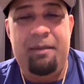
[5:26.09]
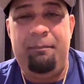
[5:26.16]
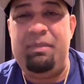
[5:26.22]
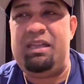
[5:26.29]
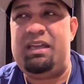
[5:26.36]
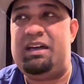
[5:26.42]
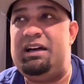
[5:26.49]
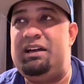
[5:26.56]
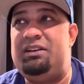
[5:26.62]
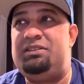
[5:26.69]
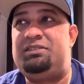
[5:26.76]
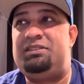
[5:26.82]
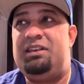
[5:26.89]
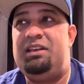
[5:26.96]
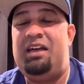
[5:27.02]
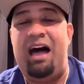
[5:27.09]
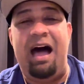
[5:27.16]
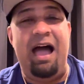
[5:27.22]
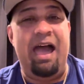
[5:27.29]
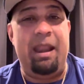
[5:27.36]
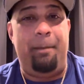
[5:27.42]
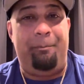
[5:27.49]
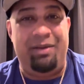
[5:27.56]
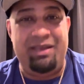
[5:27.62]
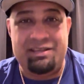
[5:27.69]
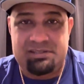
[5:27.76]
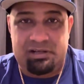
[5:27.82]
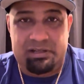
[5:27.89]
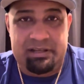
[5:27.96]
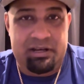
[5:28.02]
because I had a
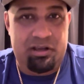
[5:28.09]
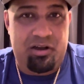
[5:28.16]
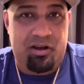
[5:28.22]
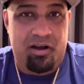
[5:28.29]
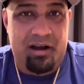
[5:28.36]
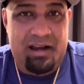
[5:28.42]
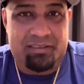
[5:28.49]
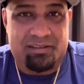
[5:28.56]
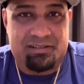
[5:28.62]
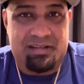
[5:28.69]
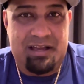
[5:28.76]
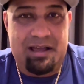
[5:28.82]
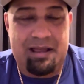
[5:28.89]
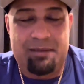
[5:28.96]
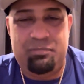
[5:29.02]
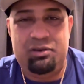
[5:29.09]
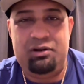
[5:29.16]
pistol in the car at the time.